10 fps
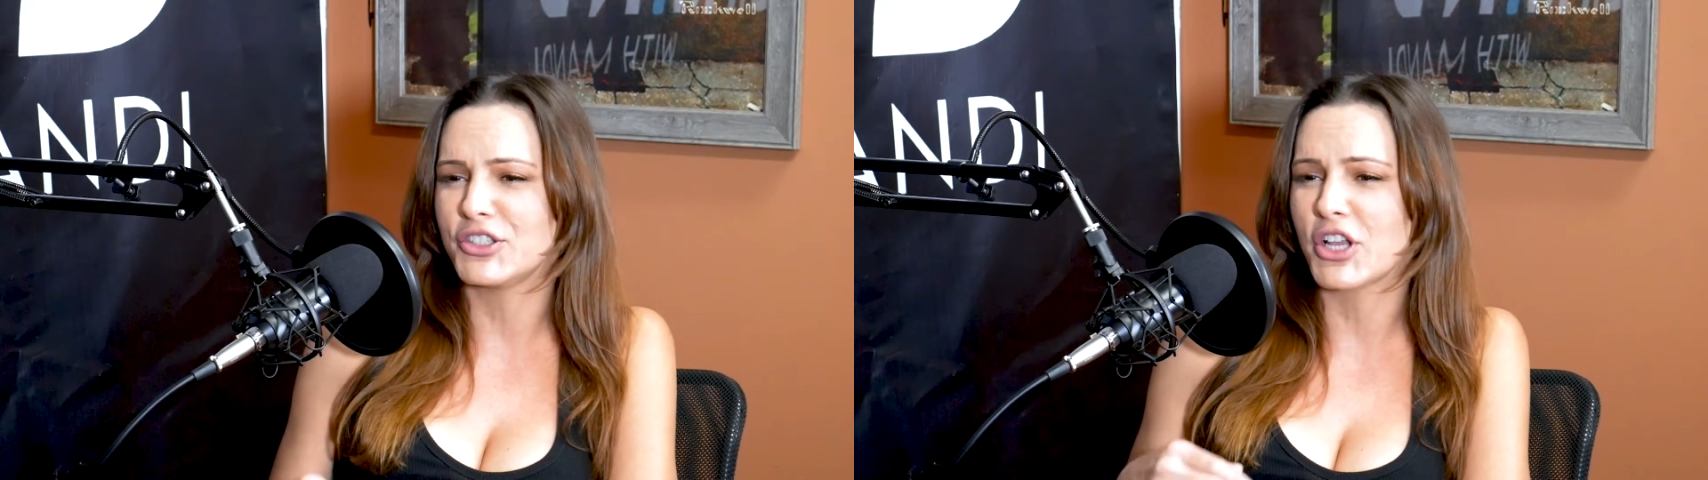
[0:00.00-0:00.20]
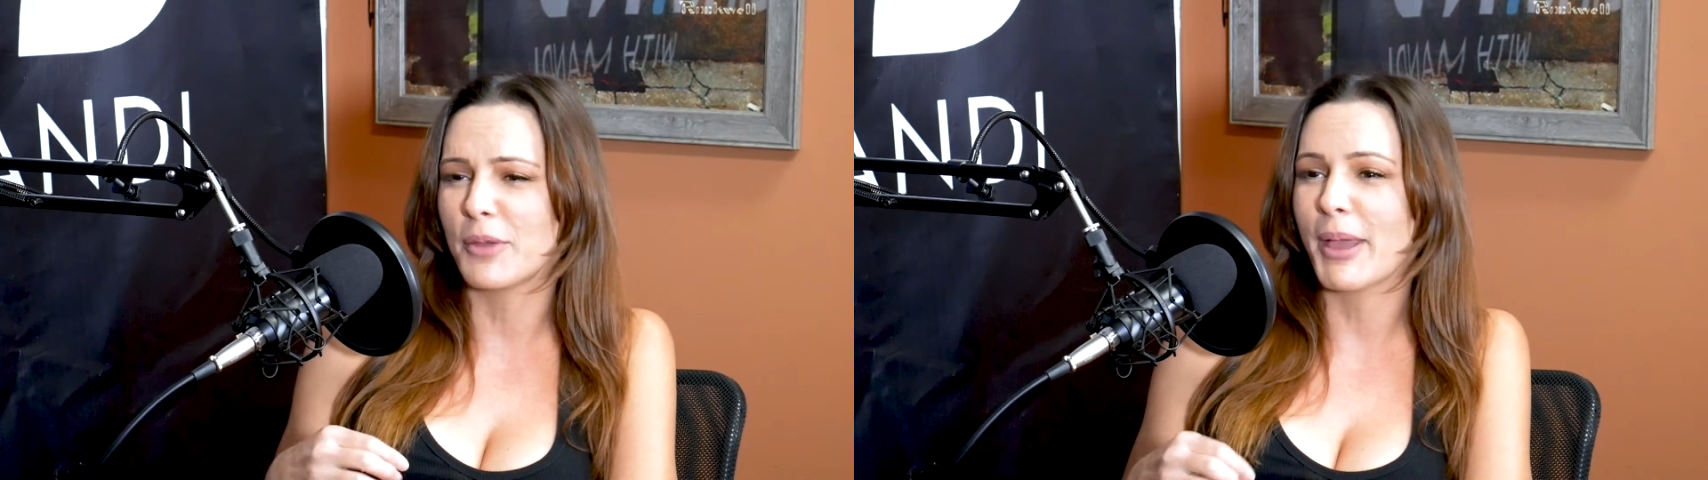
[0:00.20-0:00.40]

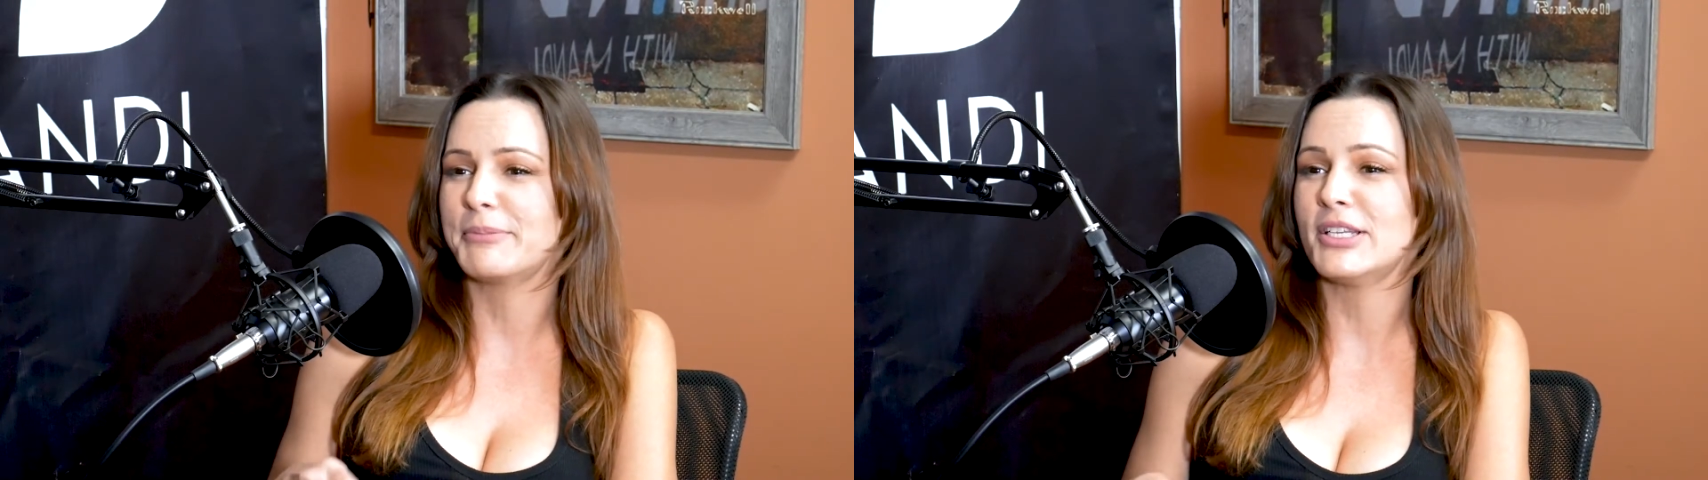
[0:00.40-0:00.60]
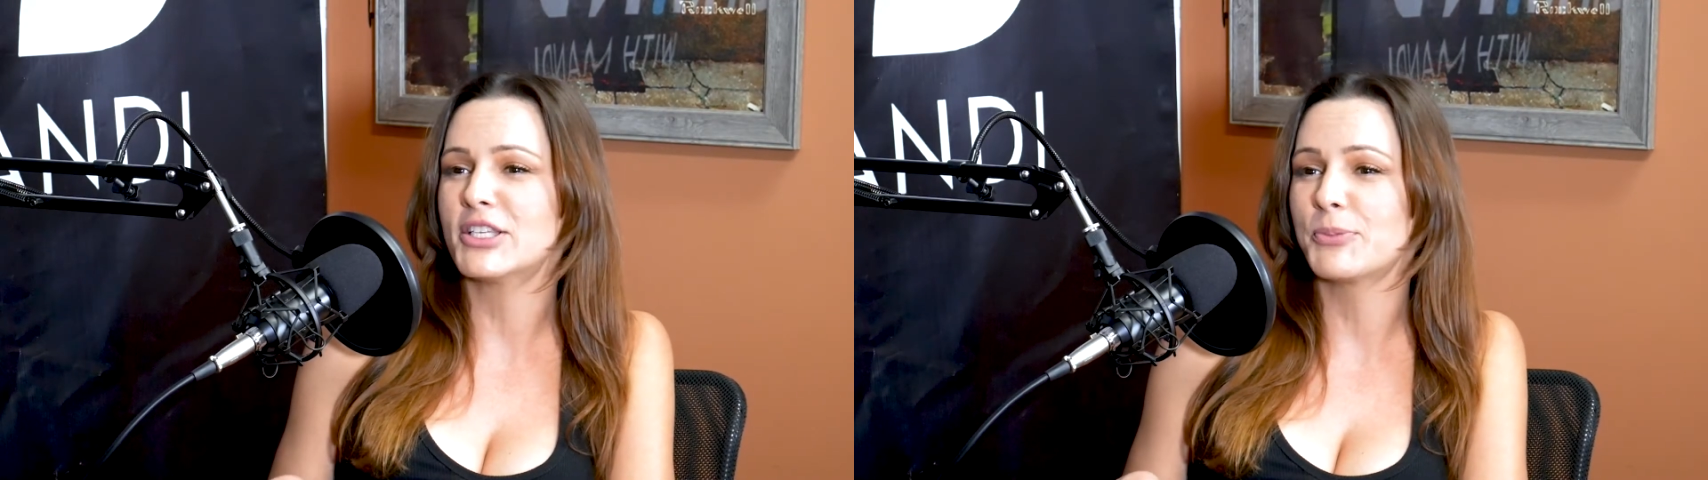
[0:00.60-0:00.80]

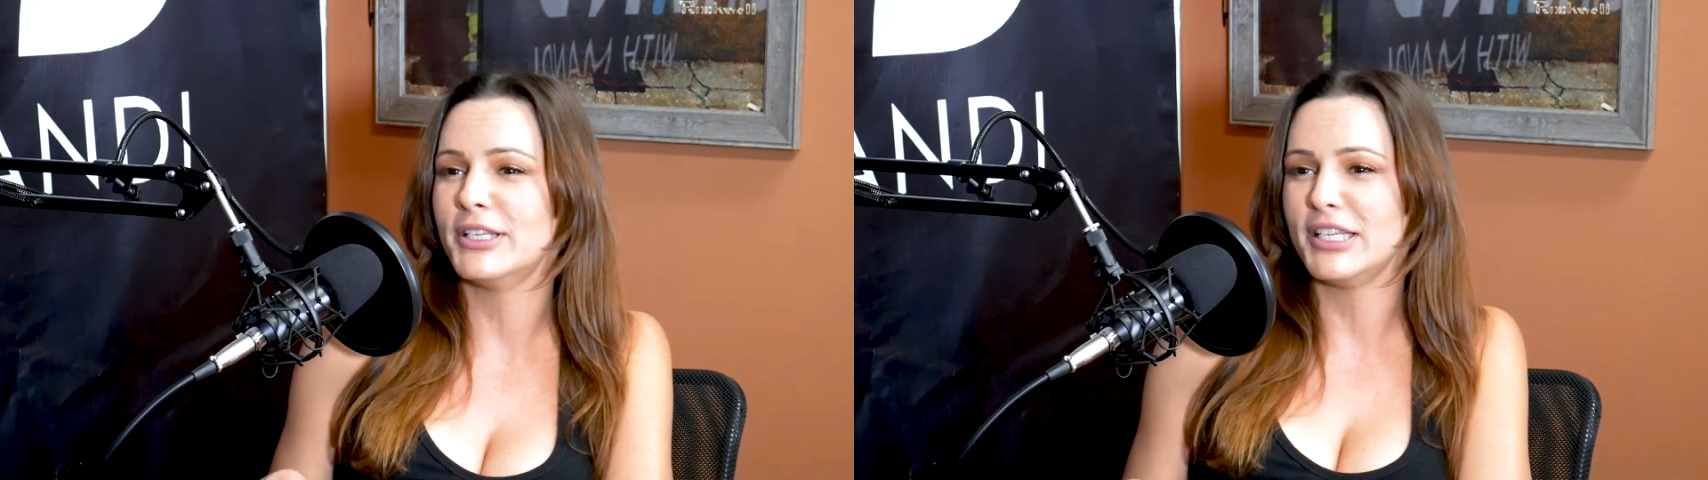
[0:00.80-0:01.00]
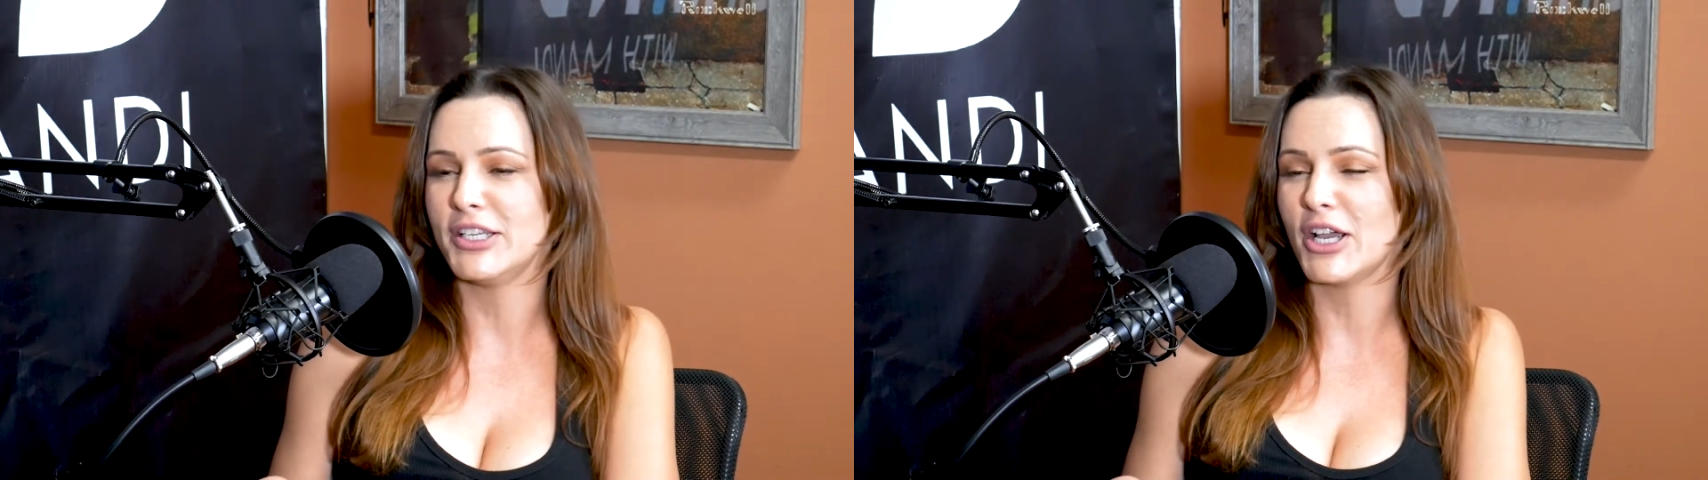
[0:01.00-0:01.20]
Jean-Baptiste
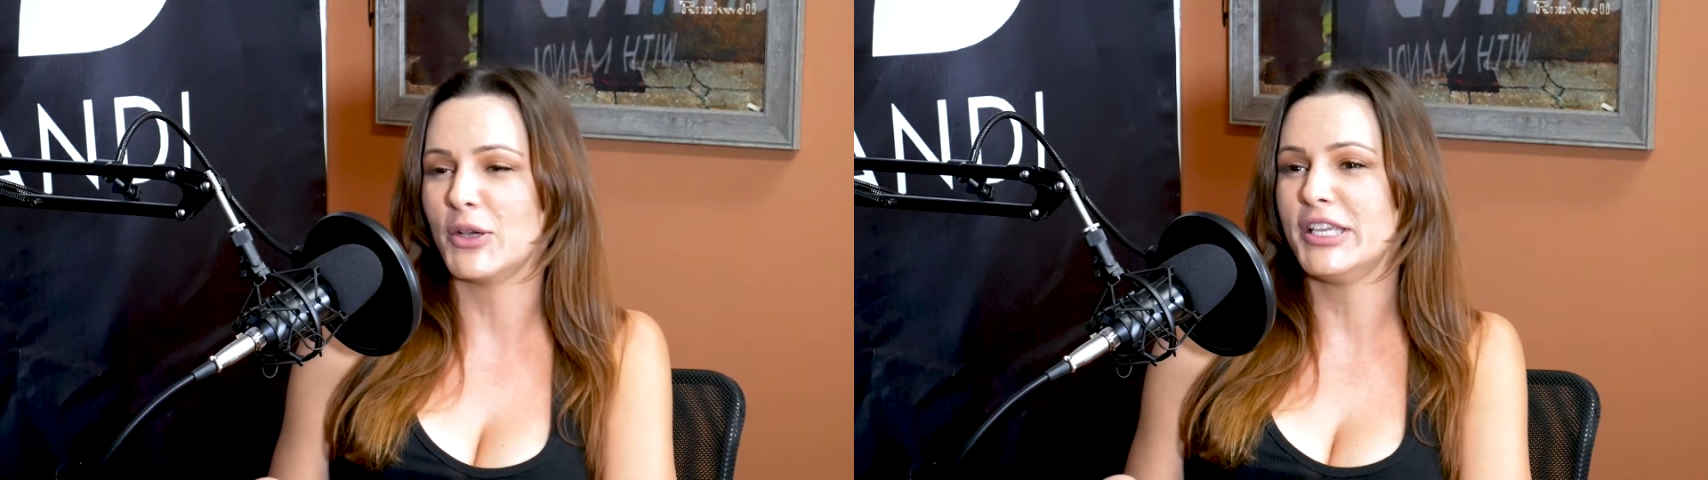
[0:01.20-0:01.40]
Mondino.